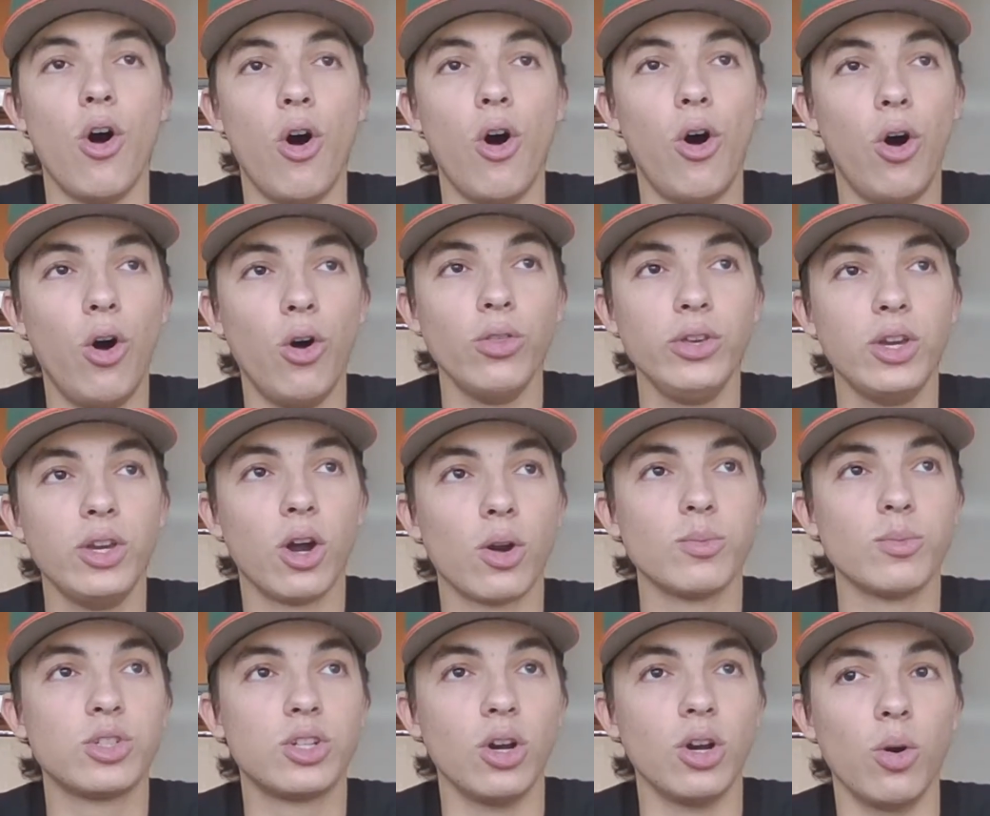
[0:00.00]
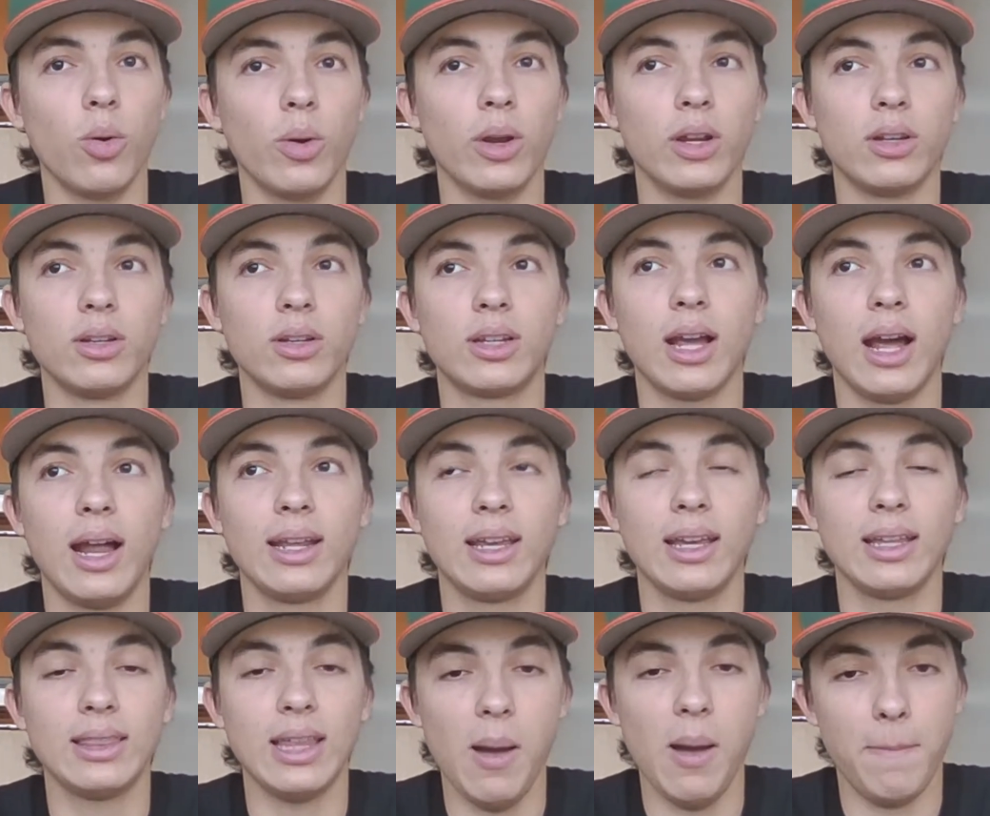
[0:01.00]
all the arms going, kind of
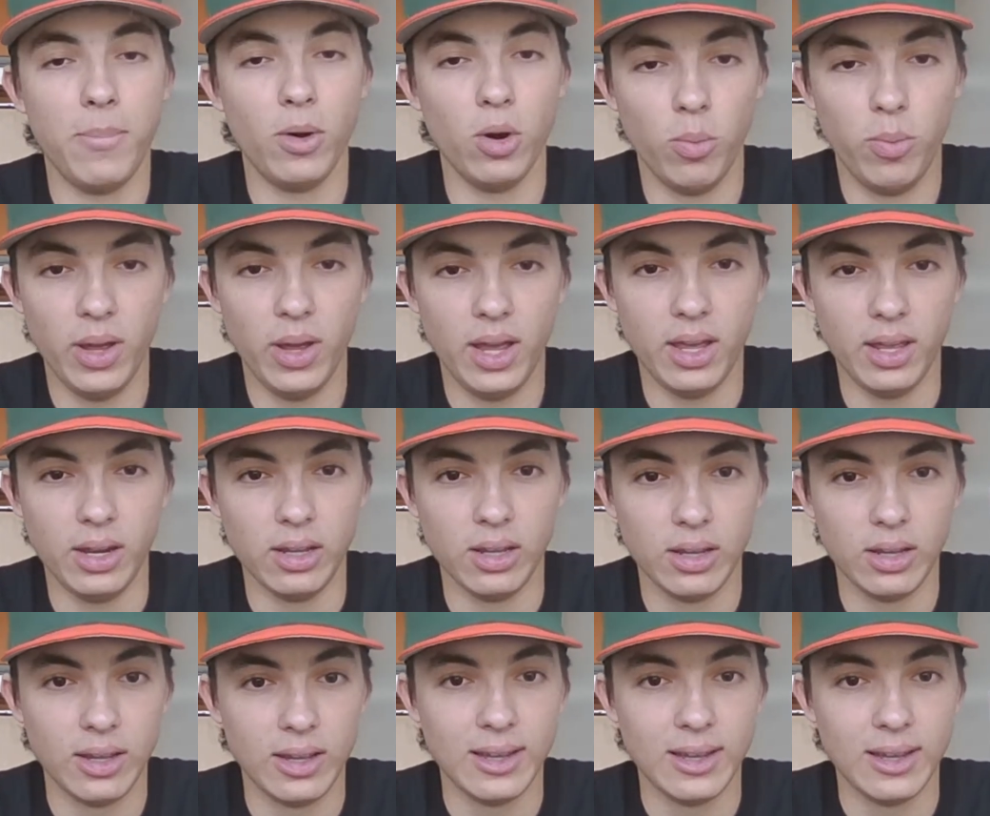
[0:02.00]
get that bullpen,